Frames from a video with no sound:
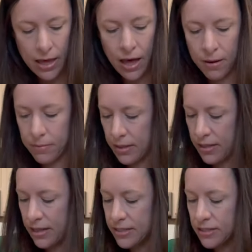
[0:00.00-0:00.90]
Um,
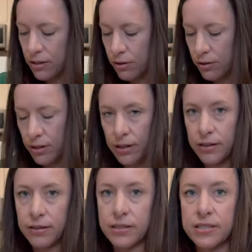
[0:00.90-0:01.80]
these little
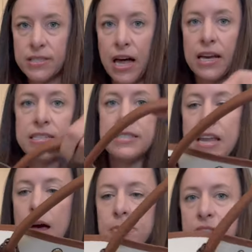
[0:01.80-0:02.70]
side
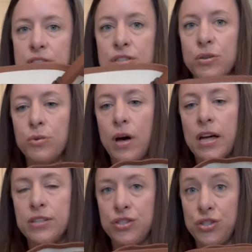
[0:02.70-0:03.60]
snaps do
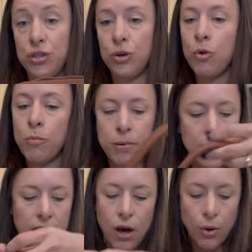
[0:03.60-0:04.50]
undo, but
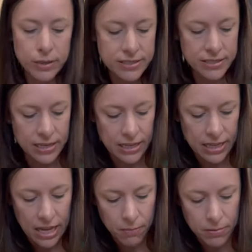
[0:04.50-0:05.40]
I always tend to
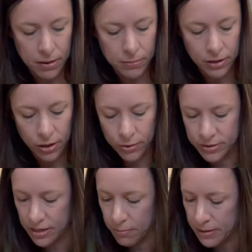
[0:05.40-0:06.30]
keep them
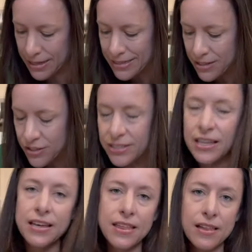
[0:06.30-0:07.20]
closed up because I just
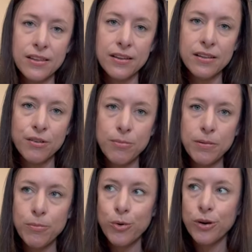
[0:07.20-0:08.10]
like that look a little
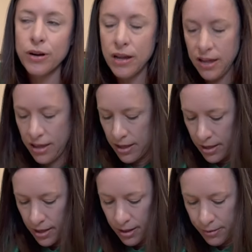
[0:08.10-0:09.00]
bit more.
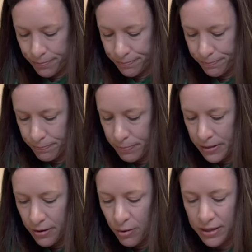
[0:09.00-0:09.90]
Um,
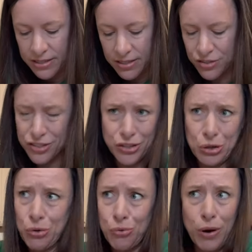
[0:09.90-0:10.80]
but no, this is just a
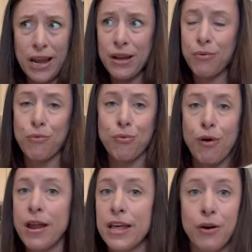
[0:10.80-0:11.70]
great
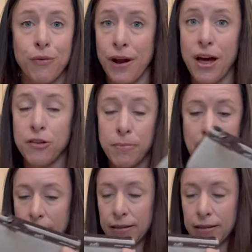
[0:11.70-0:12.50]
running around bag.